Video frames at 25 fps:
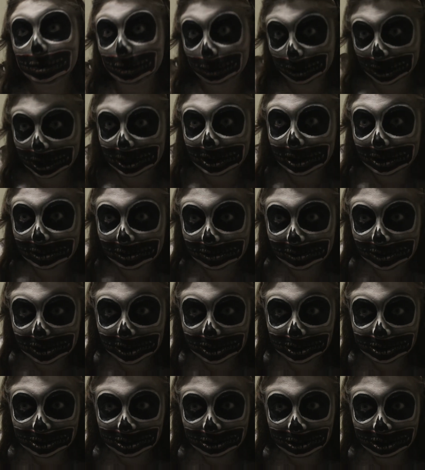when I
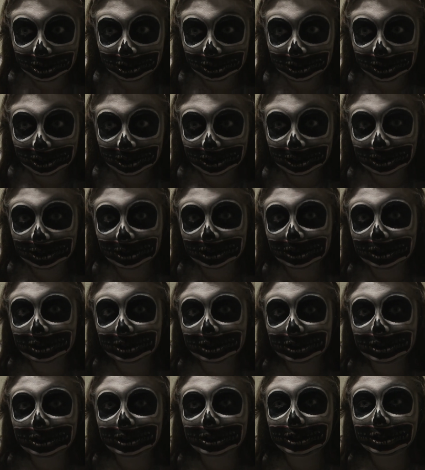feel like
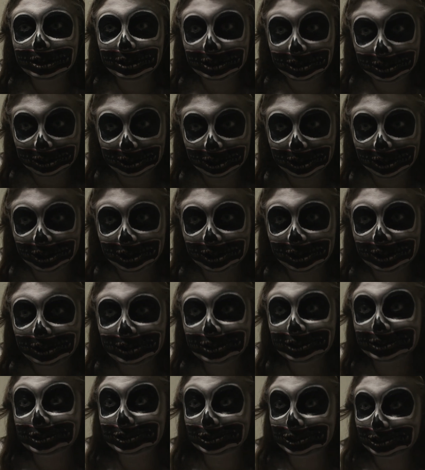it yeah
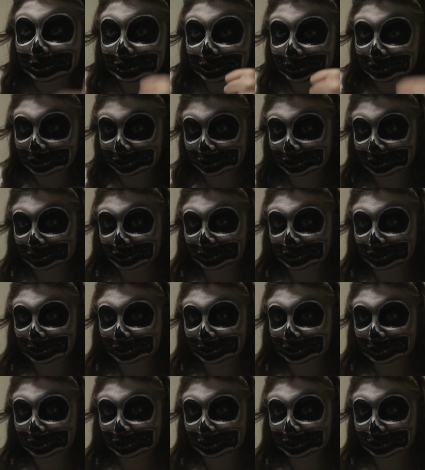good